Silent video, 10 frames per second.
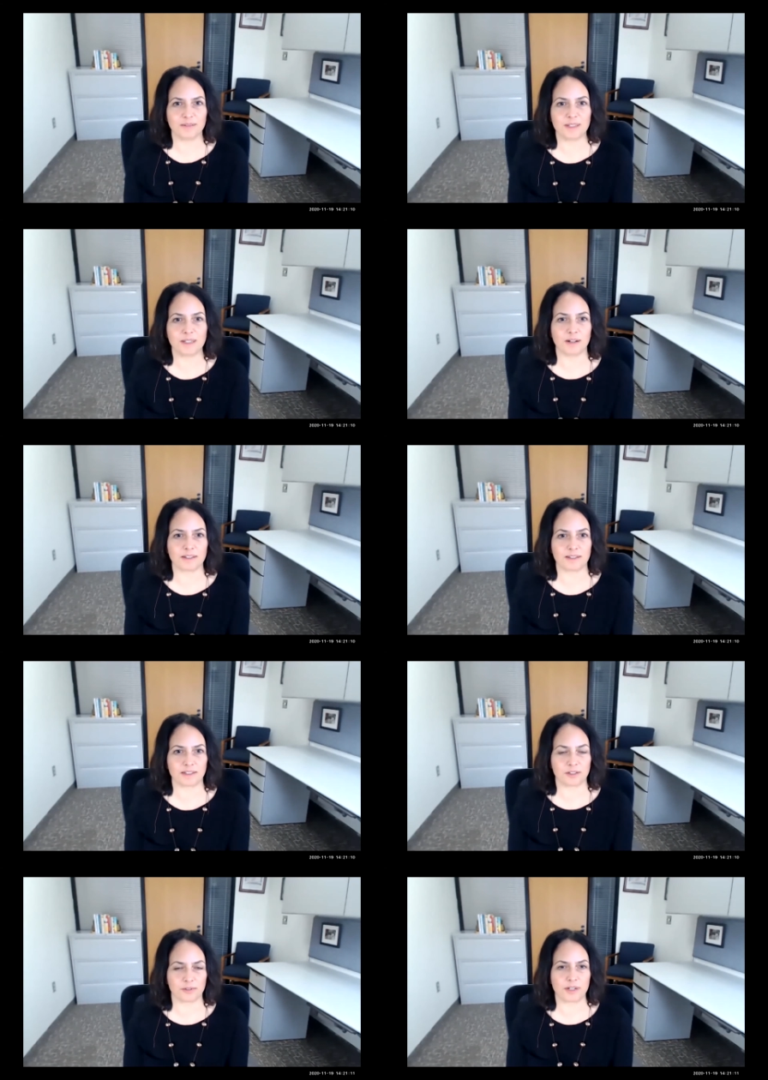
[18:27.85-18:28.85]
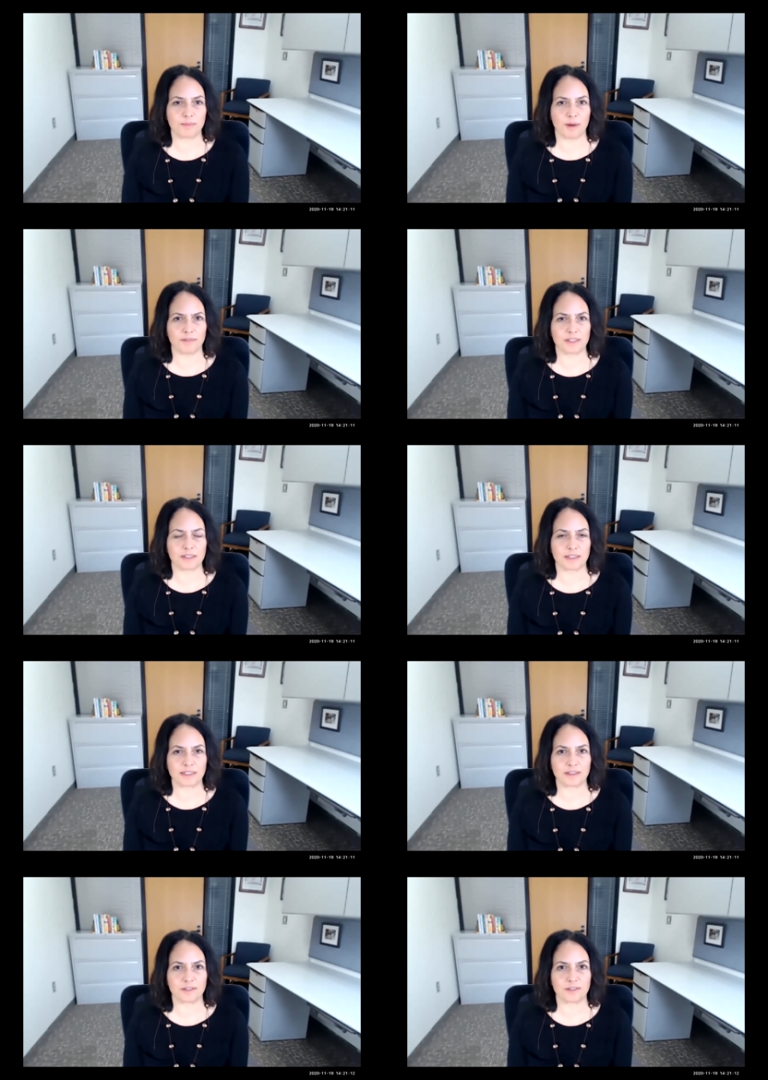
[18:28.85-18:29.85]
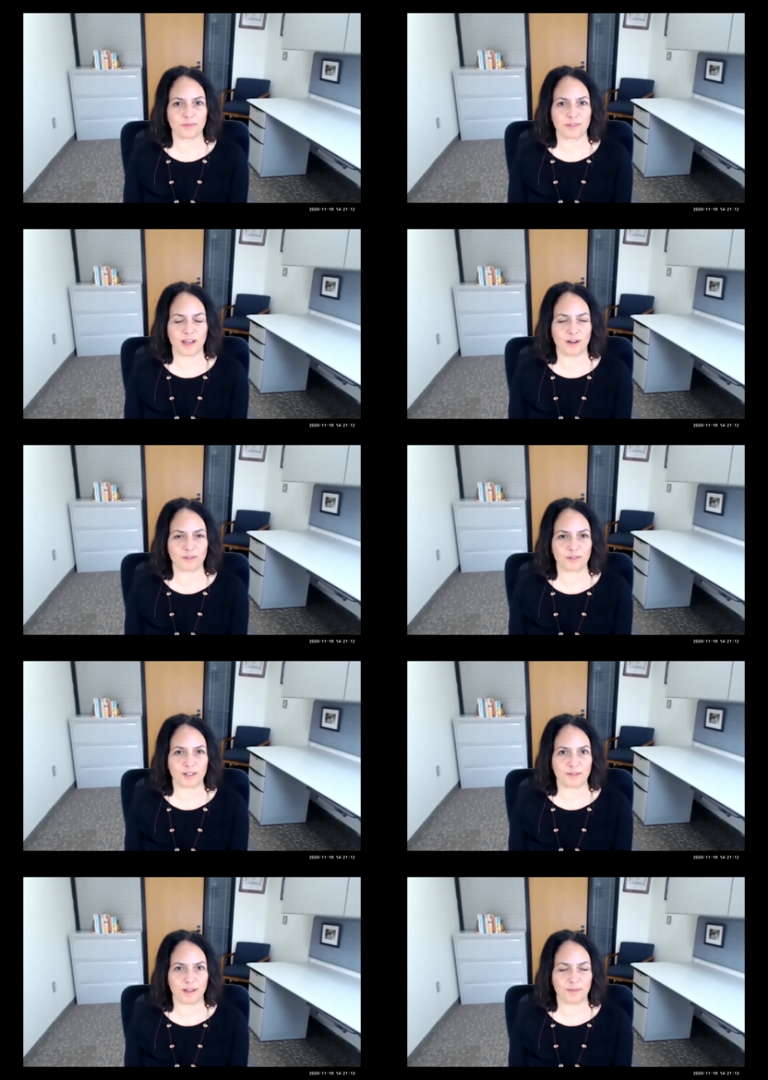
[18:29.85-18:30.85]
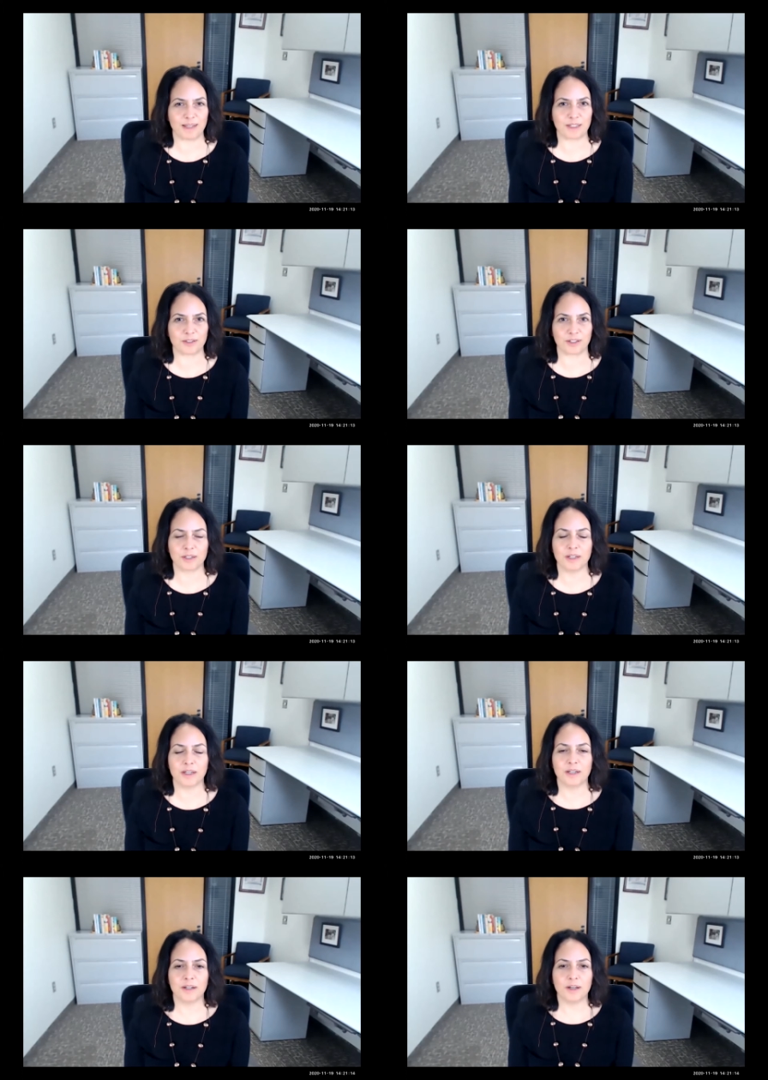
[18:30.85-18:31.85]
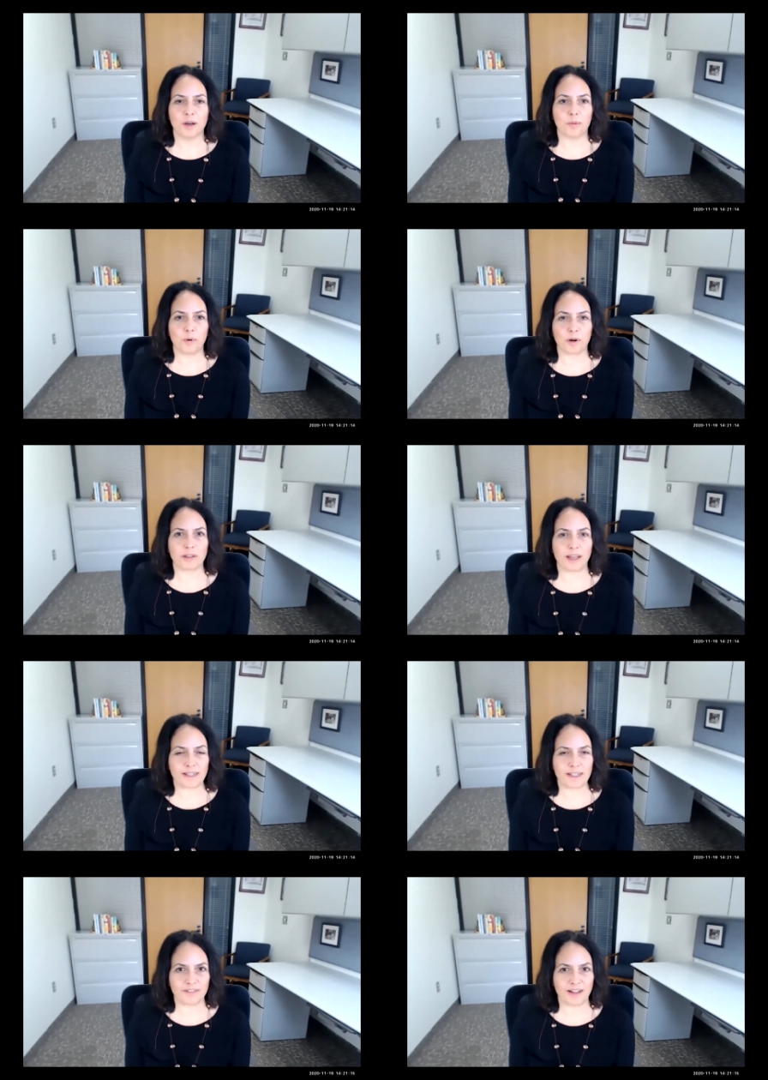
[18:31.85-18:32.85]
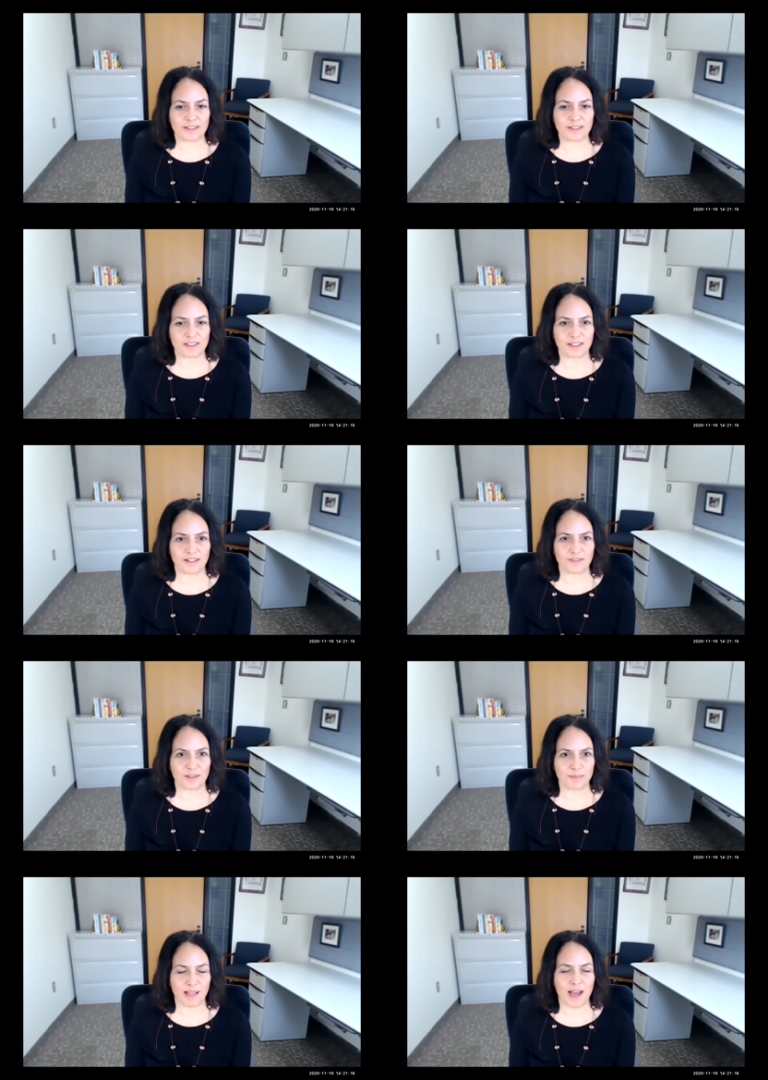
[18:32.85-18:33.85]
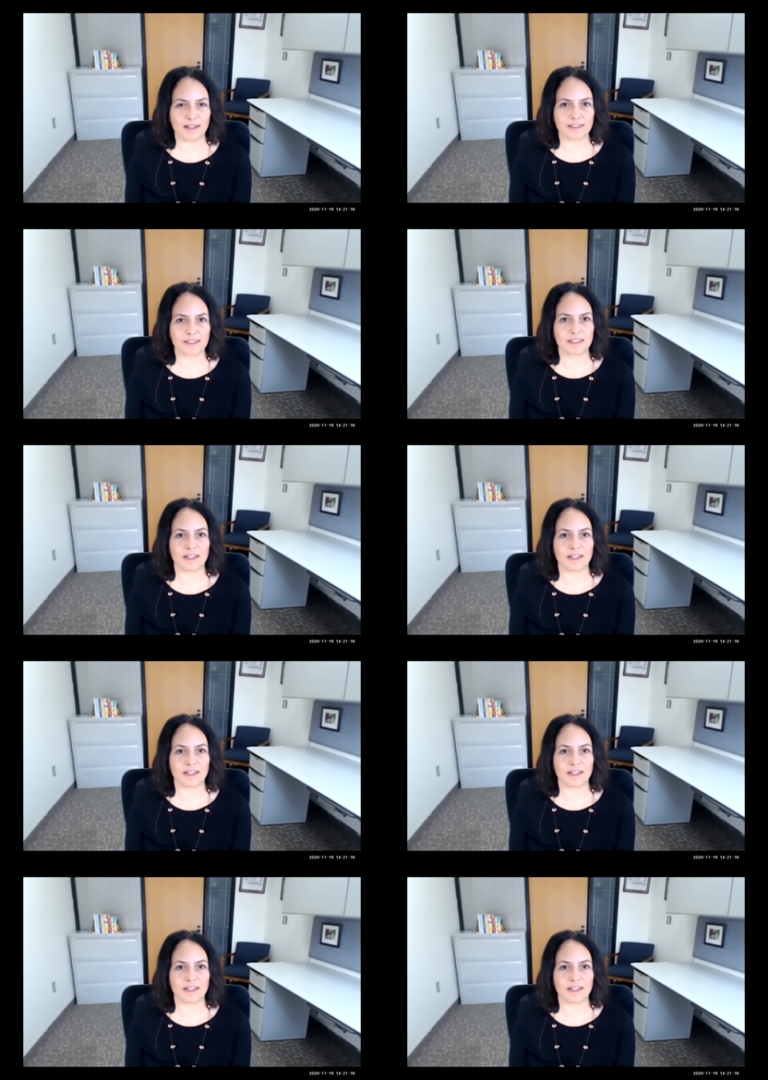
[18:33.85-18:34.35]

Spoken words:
I mean, not as extreme, obviously, and without a major war-like event of the blast.